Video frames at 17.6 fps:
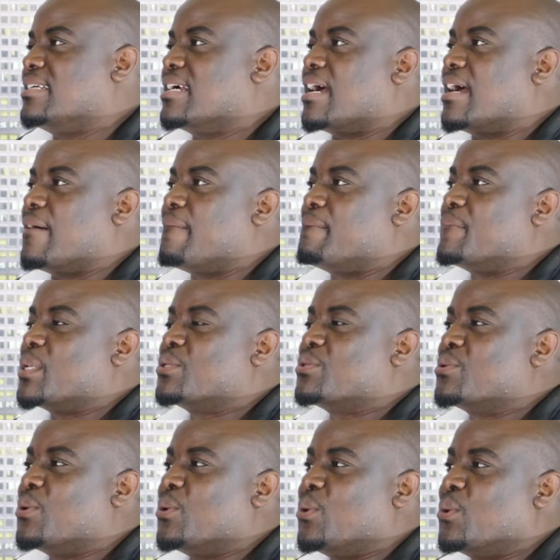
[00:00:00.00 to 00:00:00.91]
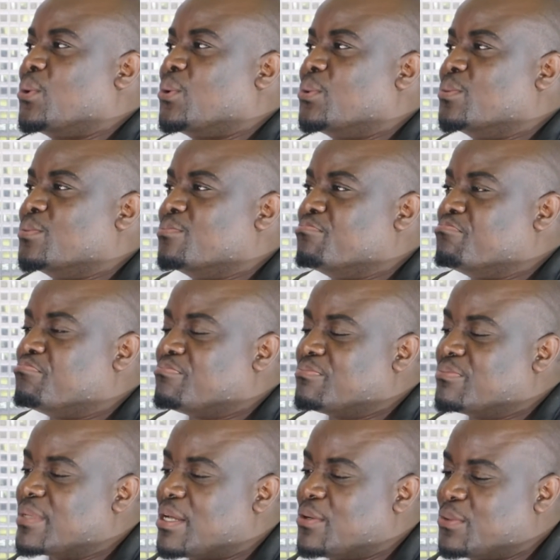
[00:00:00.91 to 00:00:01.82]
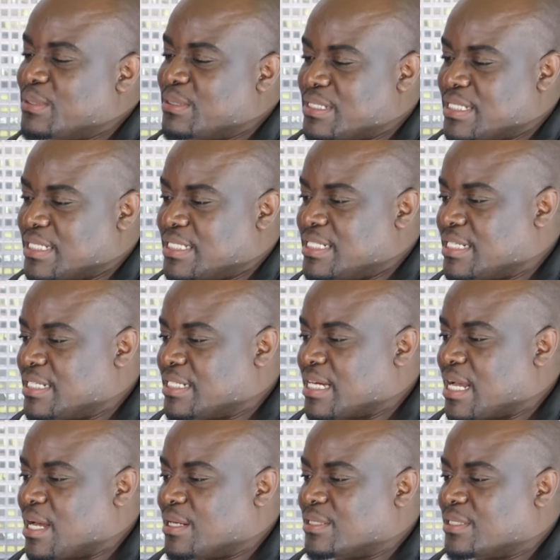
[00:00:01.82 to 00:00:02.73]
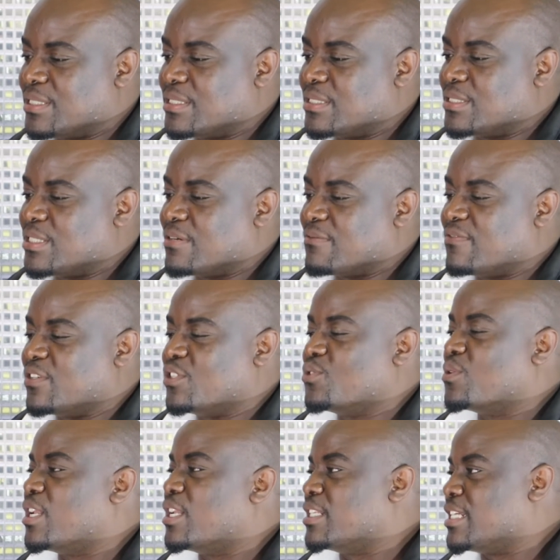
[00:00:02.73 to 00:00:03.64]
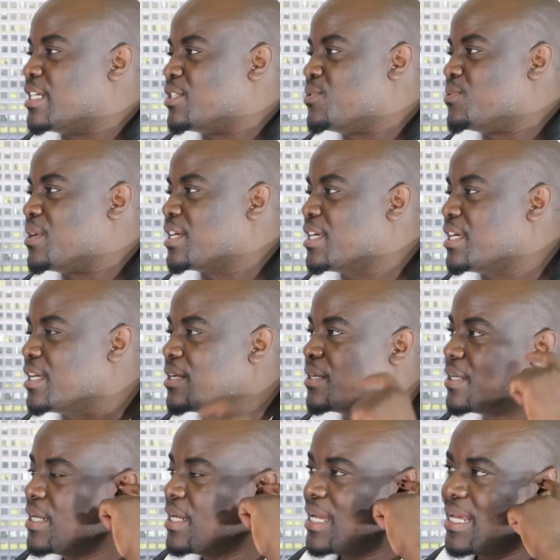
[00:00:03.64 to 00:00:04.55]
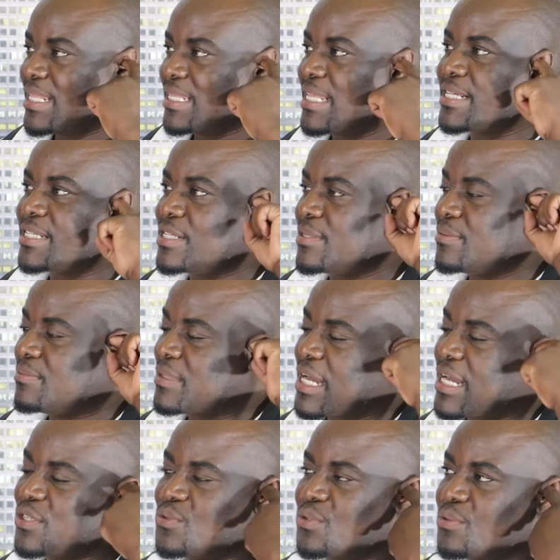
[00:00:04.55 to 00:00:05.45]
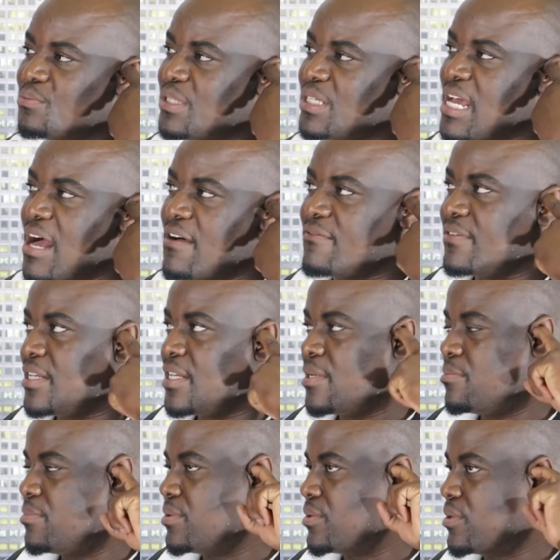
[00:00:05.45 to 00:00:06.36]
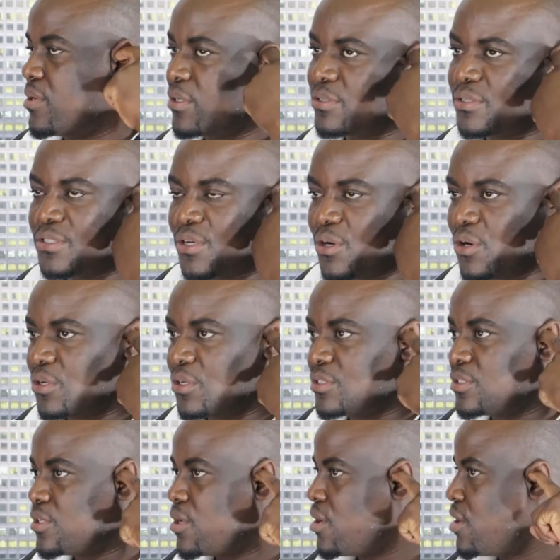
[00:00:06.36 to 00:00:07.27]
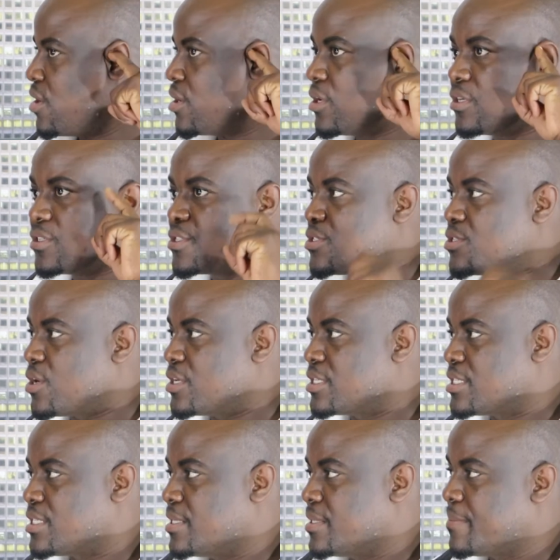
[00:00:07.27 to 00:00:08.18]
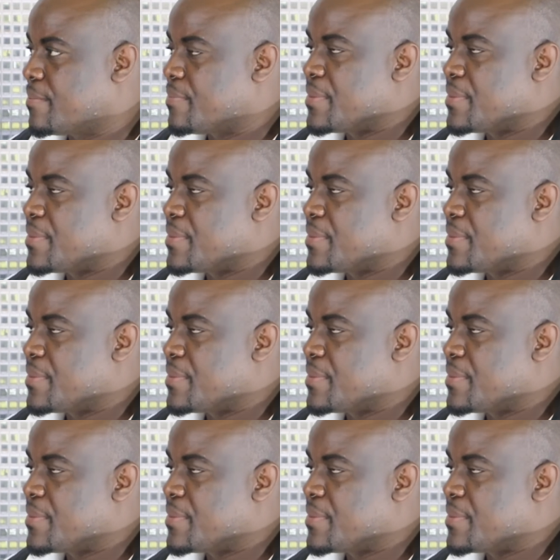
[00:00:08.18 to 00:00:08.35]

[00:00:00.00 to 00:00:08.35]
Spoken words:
Yeah. So we're sitting on the visual networking. The SIM card will be available on all stores.